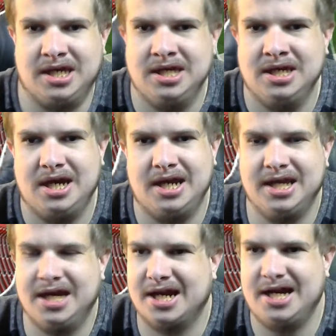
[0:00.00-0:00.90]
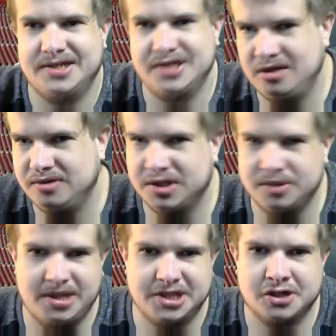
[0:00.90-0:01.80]
And yeah, that's no disrespect to
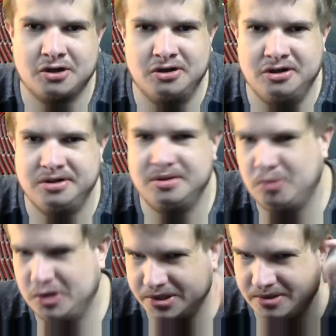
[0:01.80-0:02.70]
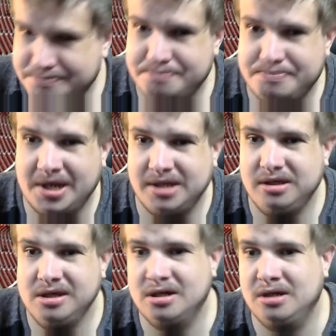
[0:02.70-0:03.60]
Scotland whatsoever. But, you
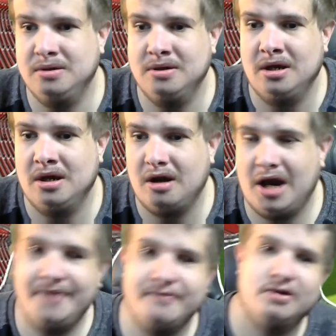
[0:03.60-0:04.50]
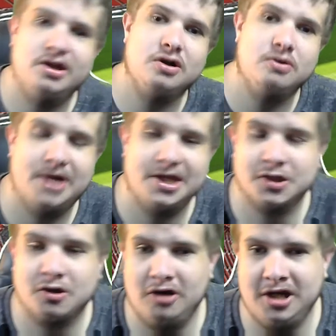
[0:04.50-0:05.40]
know, I've got an i
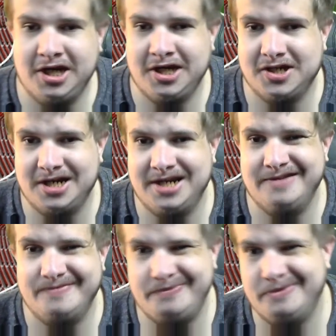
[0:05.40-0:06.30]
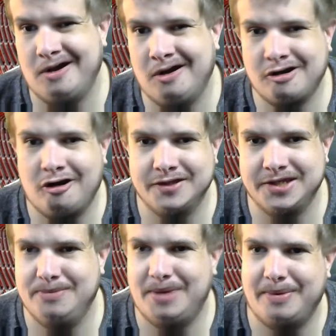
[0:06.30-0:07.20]
Scottish and I can't see him
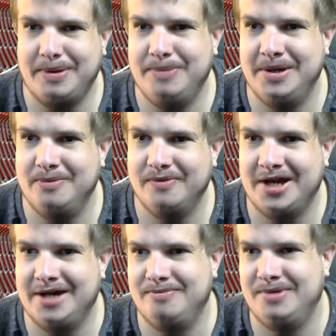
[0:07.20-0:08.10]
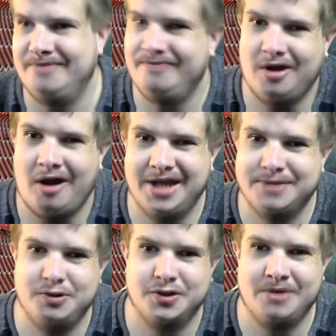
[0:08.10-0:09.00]
happy being with that, but I had to put
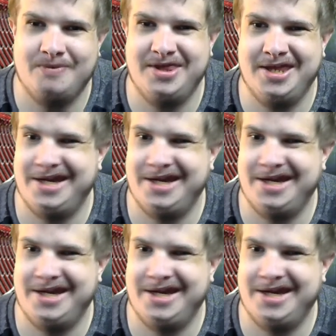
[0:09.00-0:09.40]
someone there, and